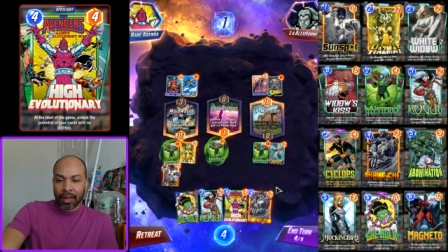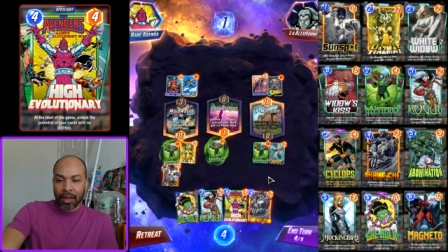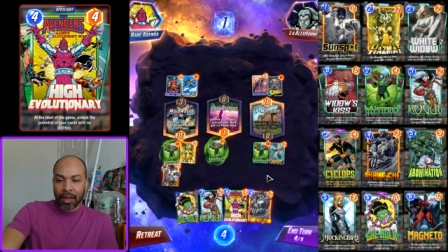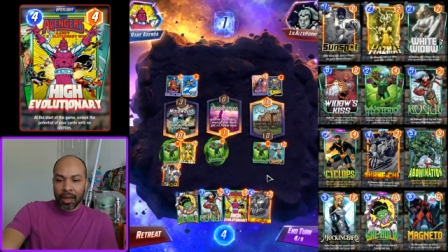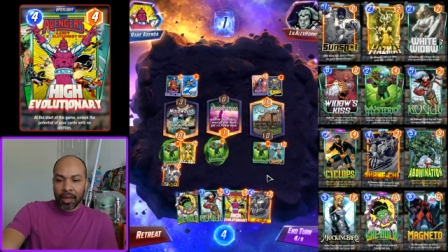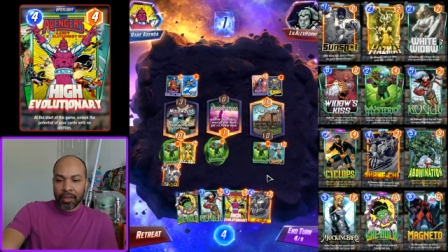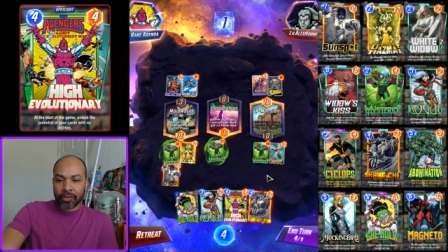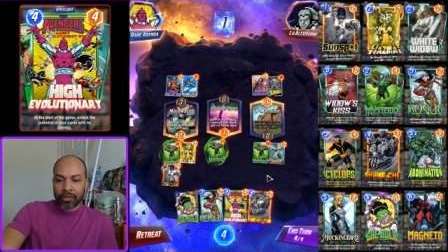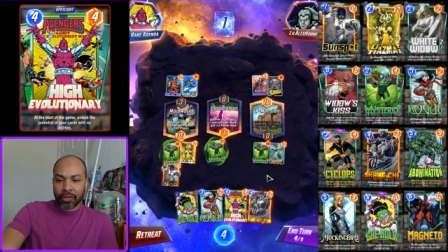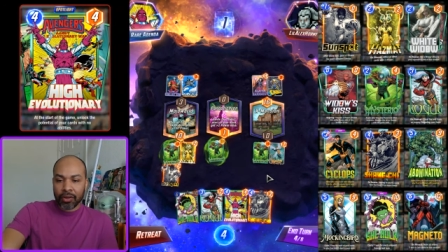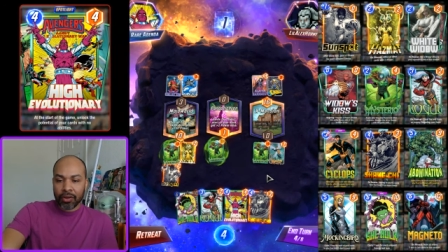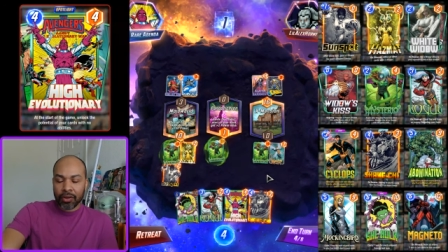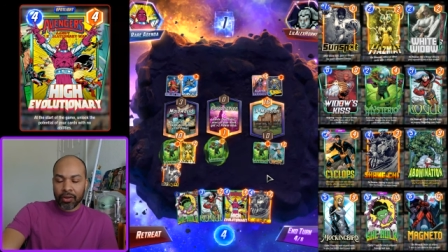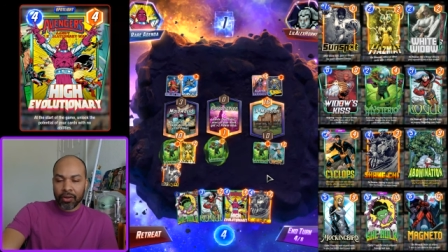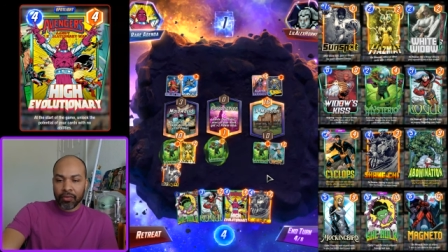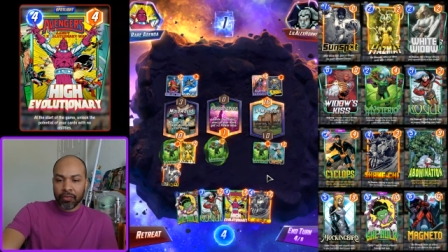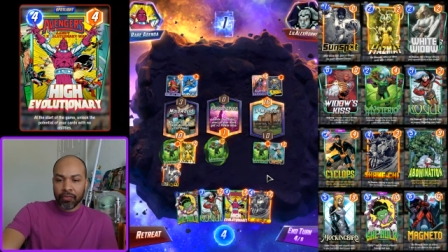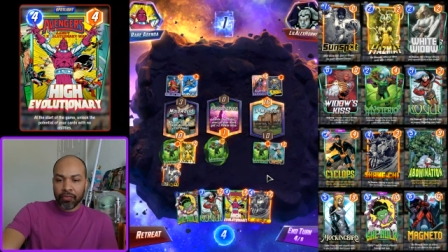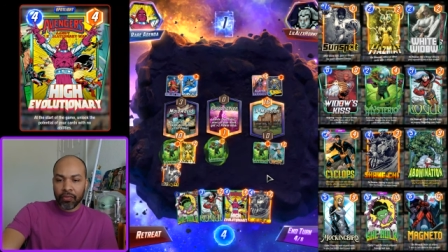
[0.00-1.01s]
Uh,
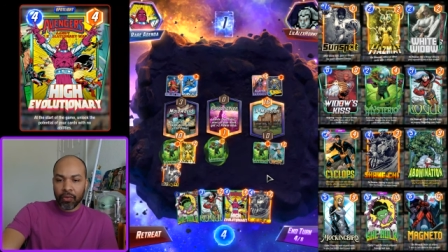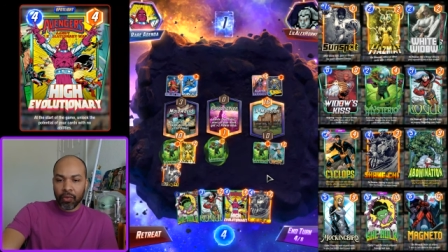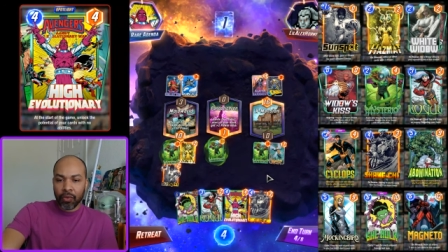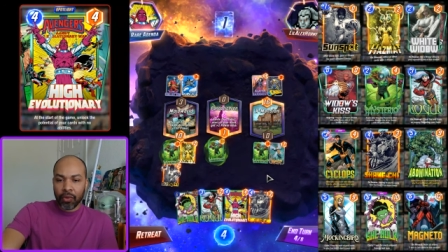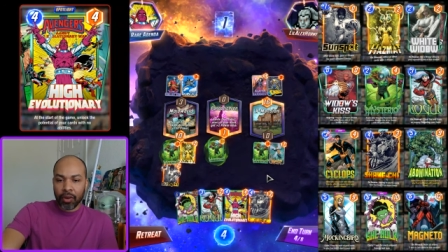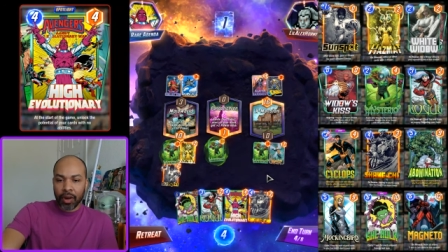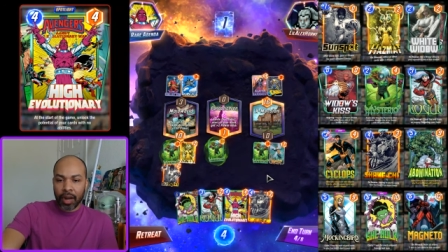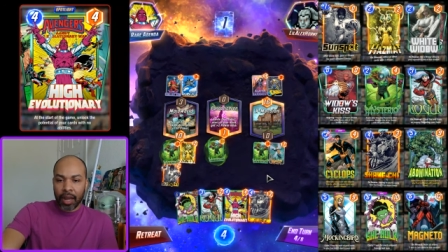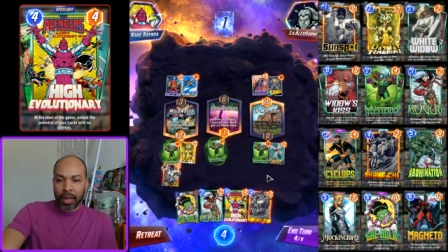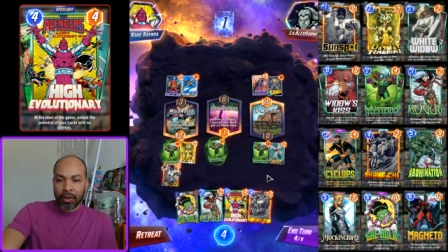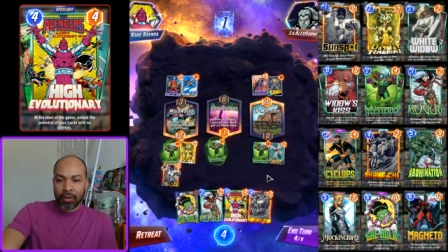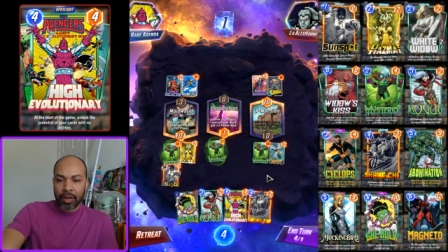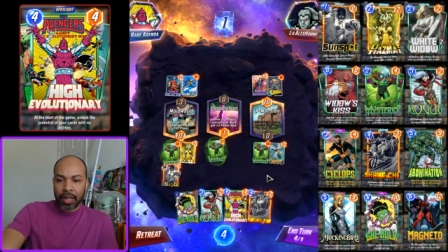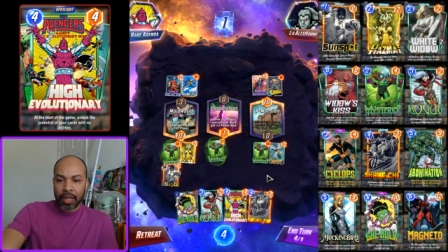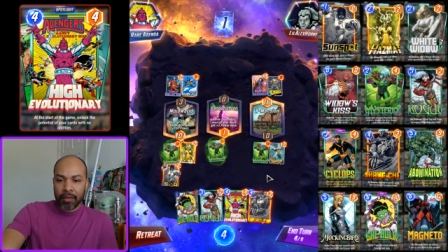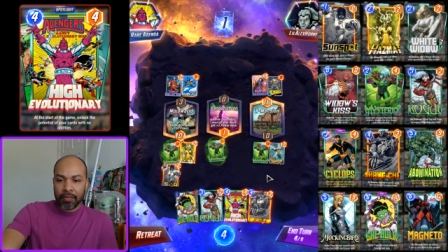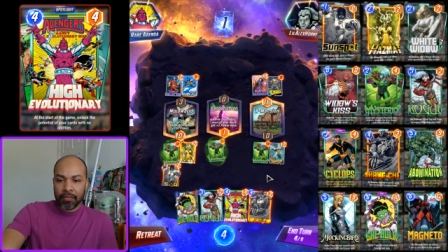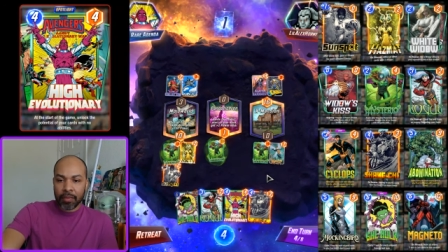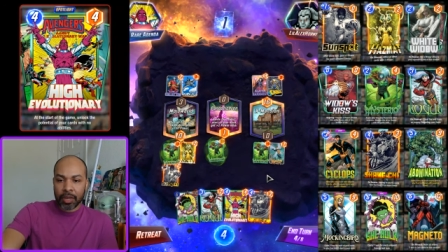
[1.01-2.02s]
turn four. I don't
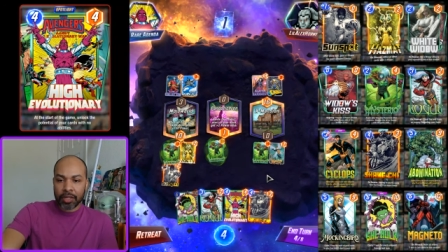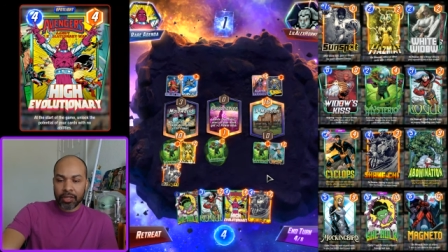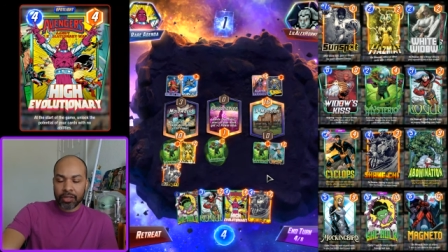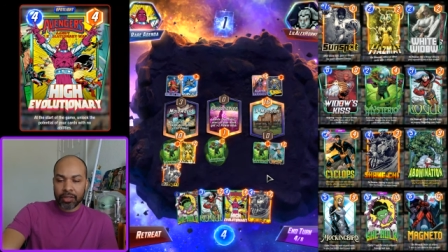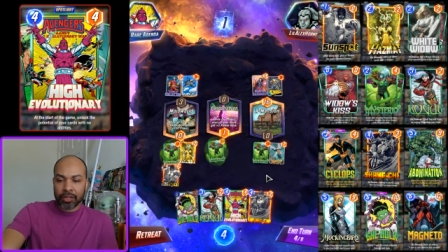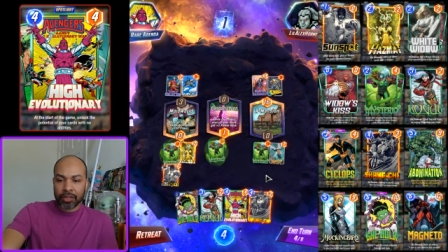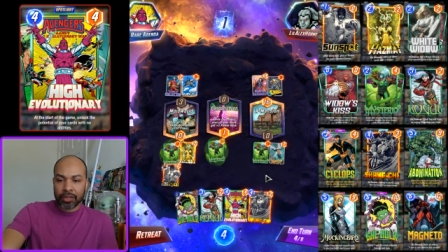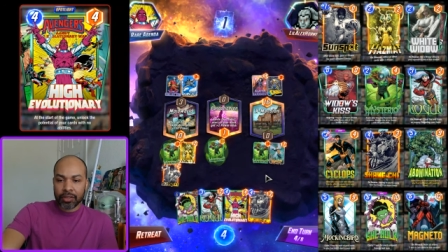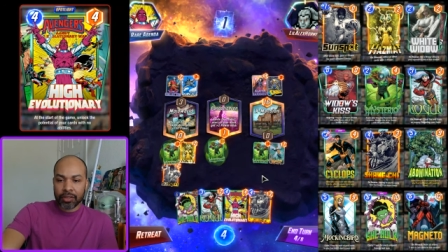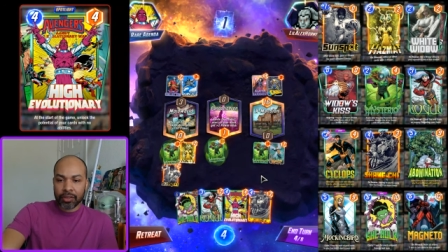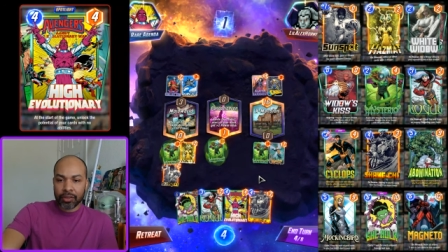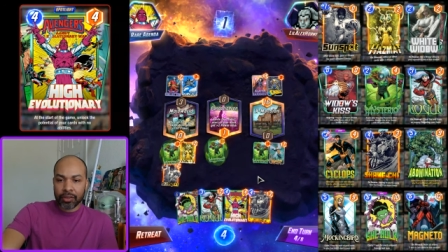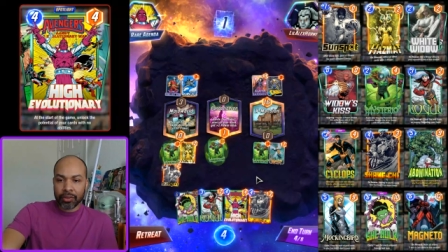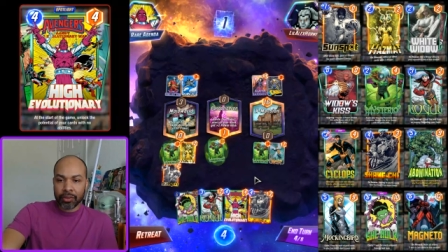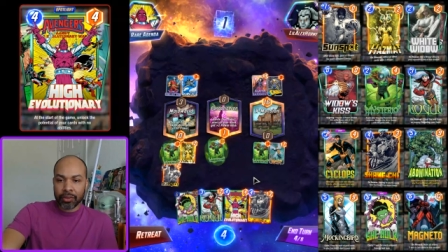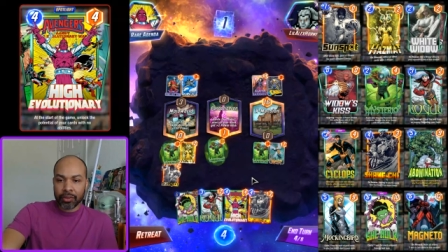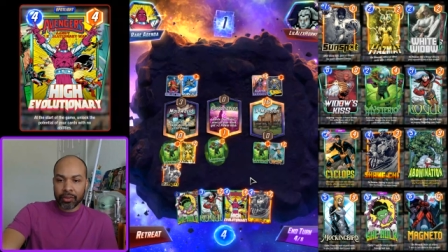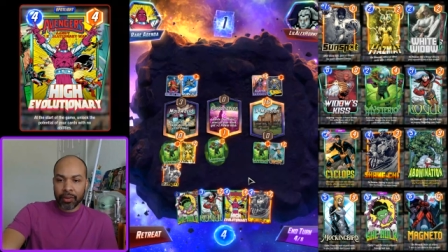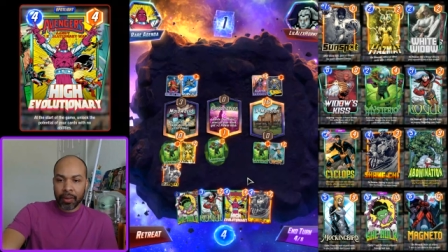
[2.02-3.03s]
have much to
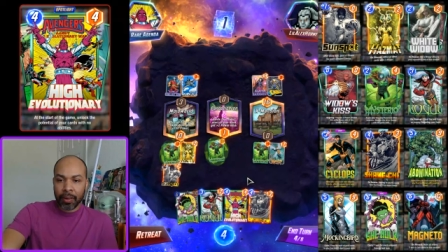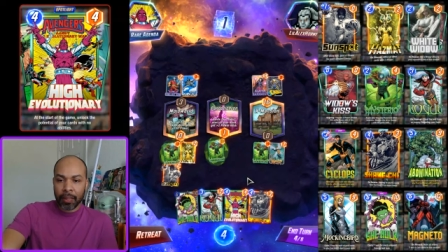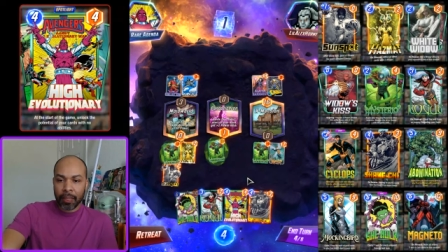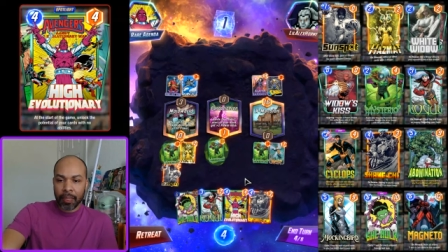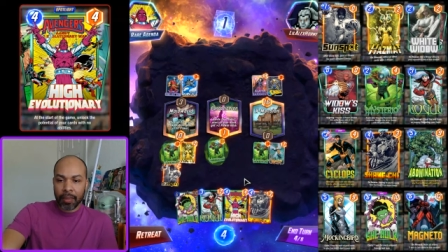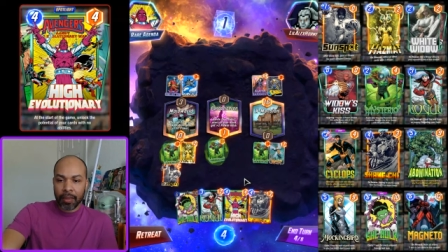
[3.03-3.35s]
do.